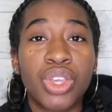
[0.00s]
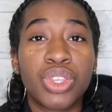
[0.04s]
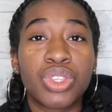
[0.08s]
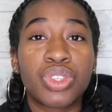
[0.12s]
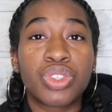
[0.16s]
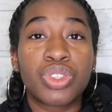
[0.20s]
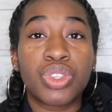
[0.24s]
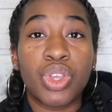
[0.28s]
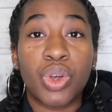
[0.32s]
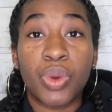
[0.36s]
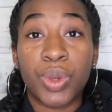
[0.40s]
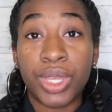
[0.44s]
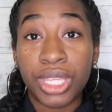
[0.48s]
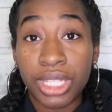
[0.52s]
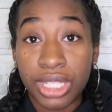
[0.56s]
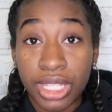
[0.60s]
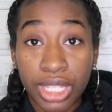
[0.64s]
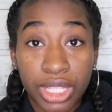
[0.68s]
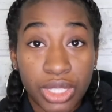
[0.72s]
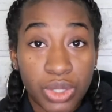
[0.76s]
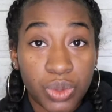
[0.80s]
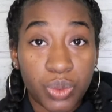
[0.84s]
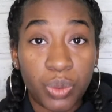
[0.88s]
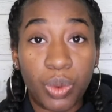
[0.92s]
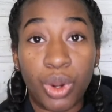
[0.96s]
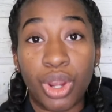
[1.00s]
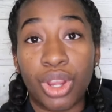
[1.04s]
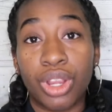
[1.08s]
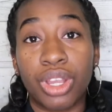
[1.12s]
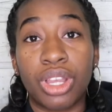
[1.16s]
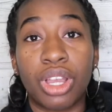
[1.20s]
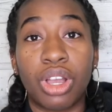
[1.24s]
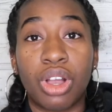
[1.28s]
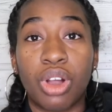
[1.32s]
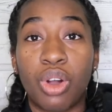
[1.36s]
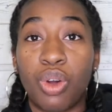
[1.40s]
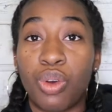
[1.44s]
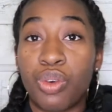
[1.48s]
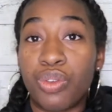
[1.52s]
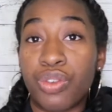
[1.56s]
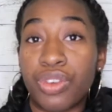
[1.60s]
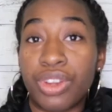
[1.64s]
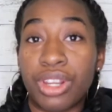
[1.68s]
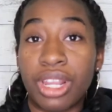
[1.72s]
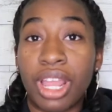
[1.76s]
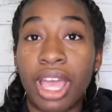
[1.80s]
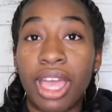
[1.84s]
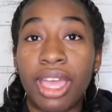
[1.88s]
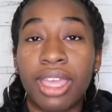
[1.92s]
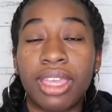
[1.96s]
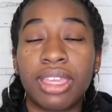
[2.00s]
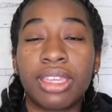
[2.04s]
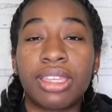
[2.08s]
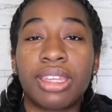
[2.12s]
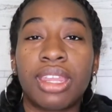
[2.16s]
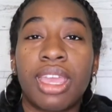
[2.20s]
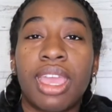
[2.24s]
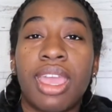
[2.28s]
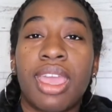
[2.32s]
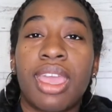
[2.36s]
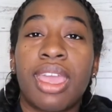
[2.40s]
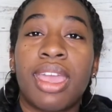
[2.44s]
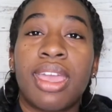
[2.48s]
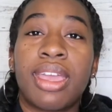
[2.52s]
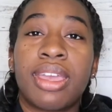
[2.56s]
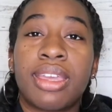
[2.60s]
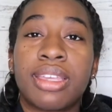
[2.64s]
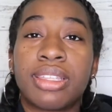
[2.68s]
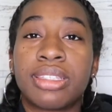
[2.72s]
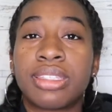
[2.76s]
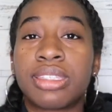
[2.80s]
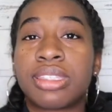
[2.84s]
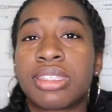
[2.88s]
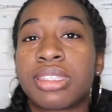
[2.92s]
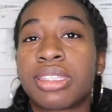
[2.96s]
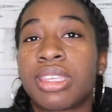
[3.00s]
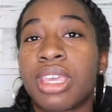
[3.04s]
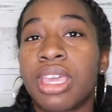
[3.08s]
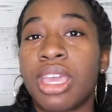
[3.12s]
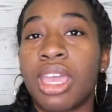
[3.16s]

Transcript: so he does work overnight and